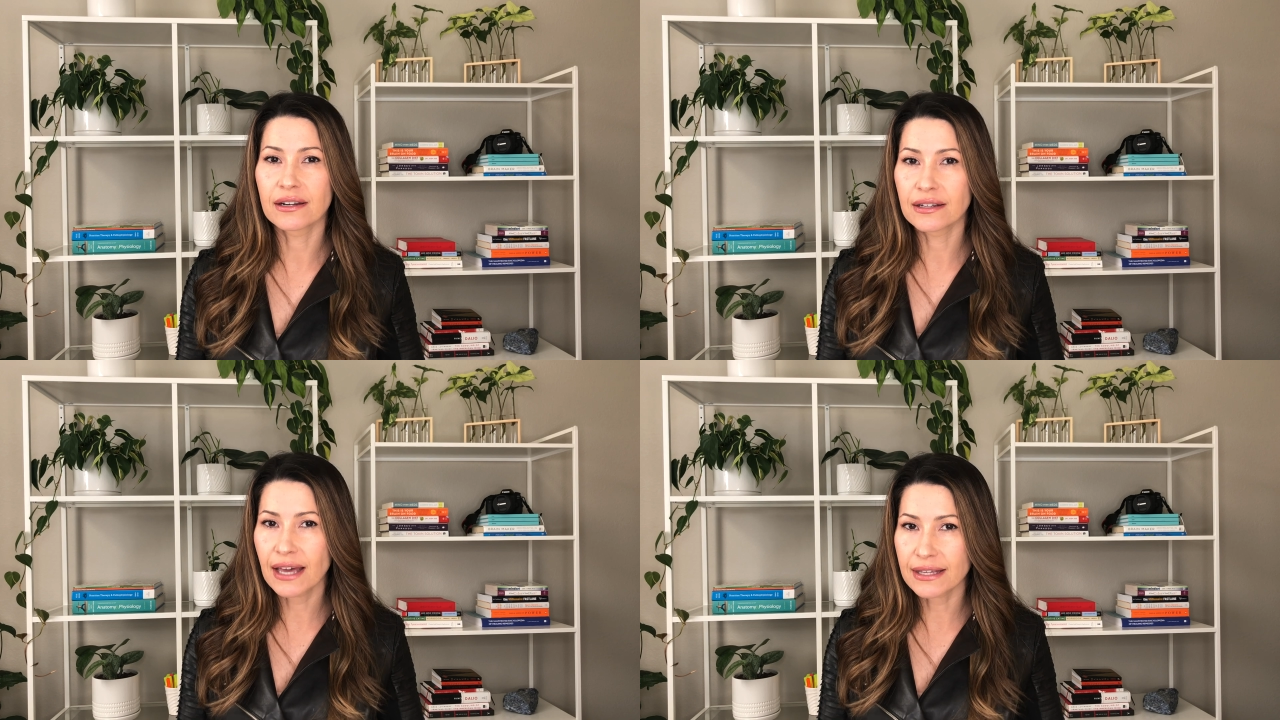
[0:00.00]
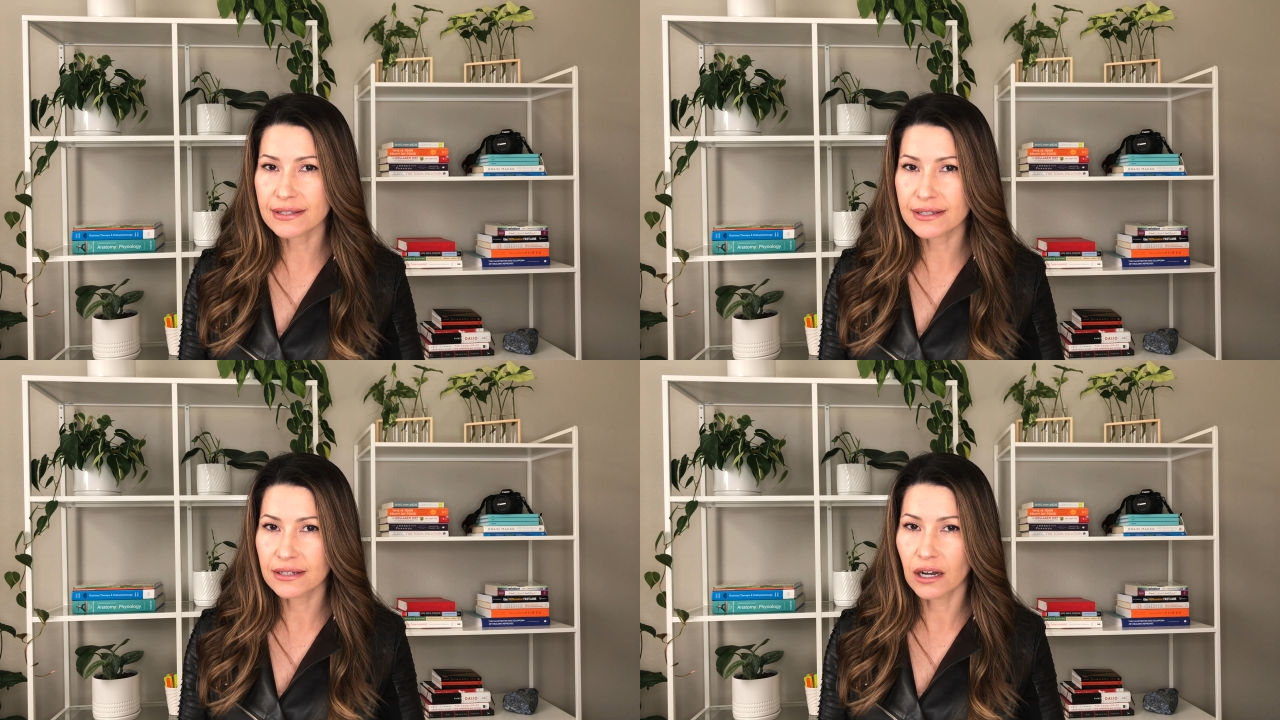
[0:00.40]

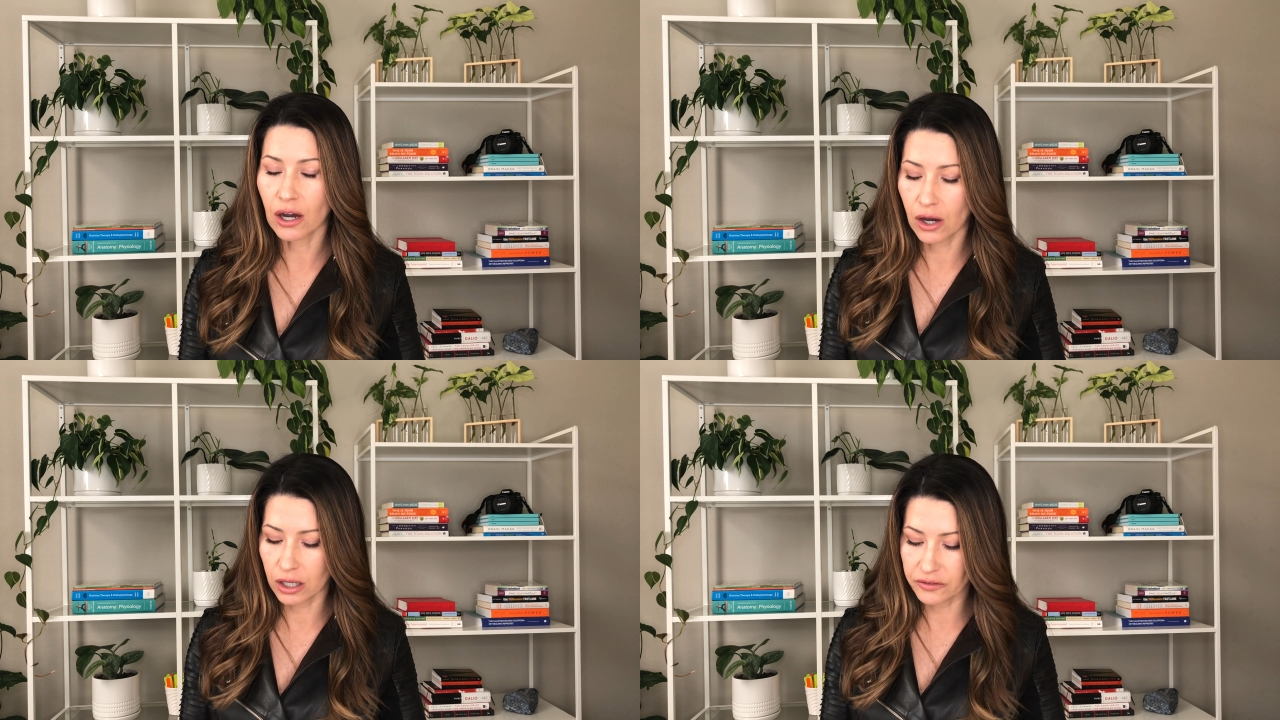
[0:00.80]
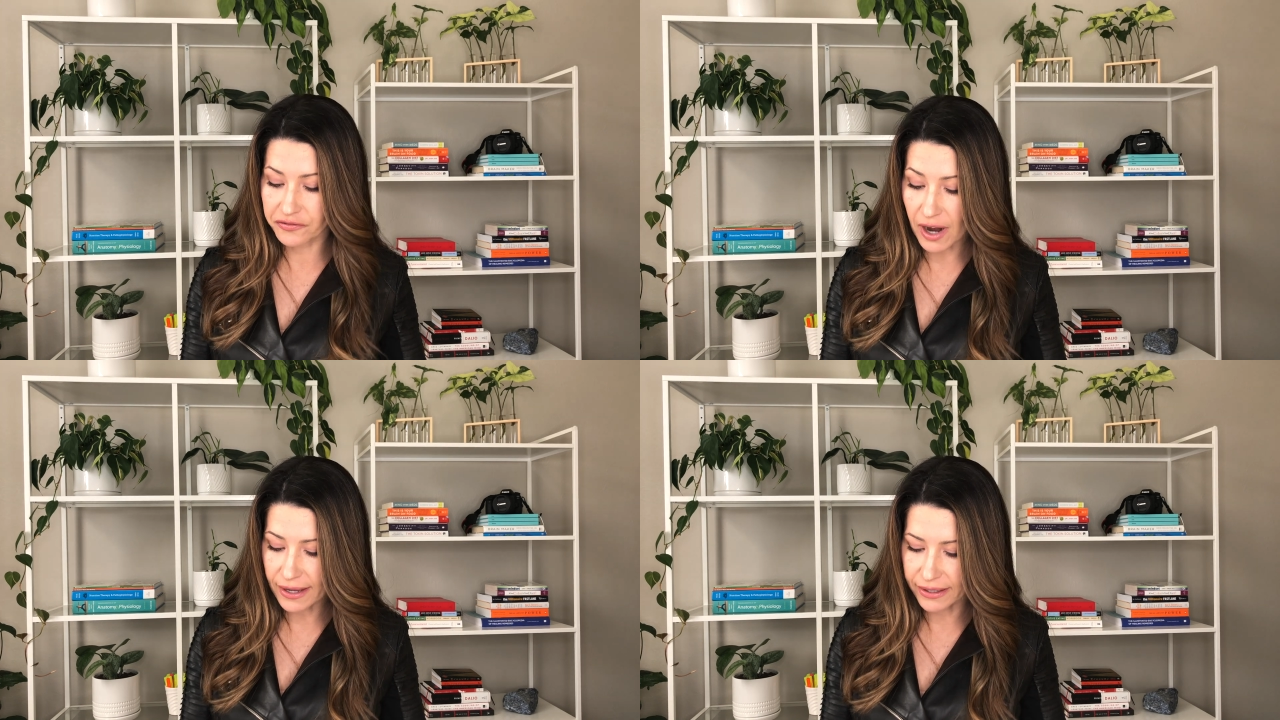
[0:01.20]
Lent on
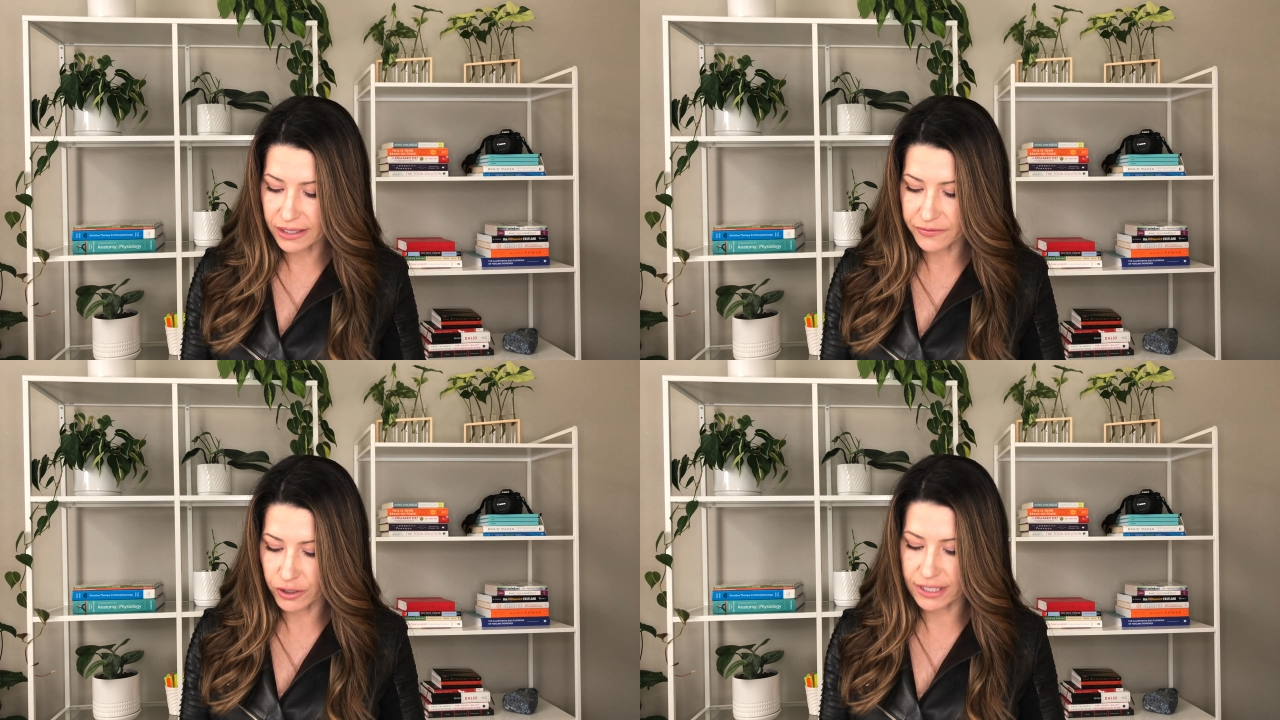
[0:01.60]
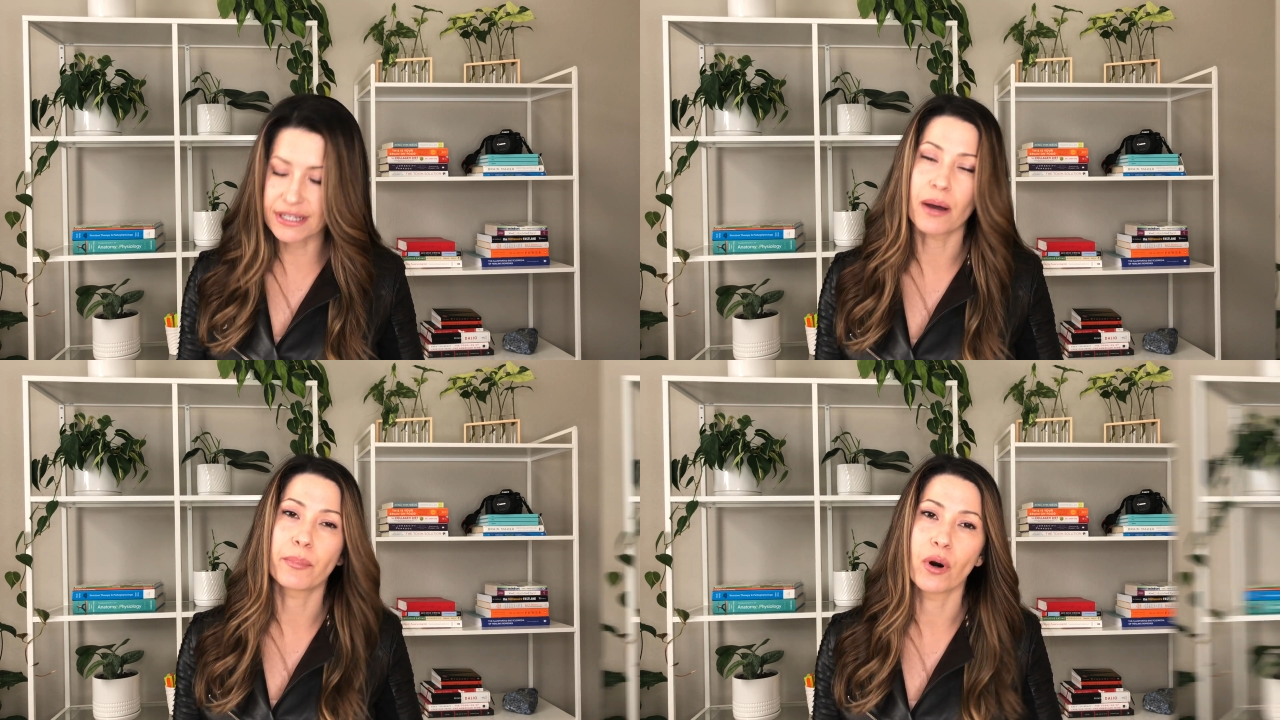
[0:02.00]
Fridays, for
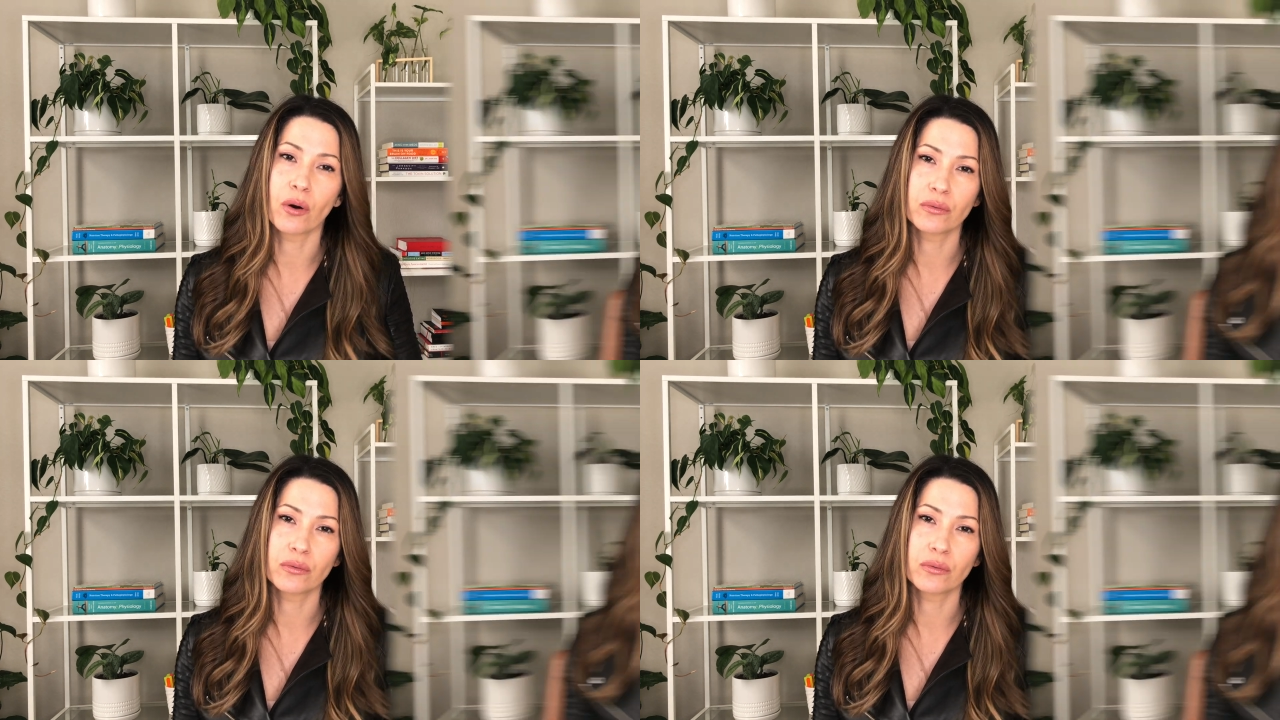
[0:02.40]
example. When you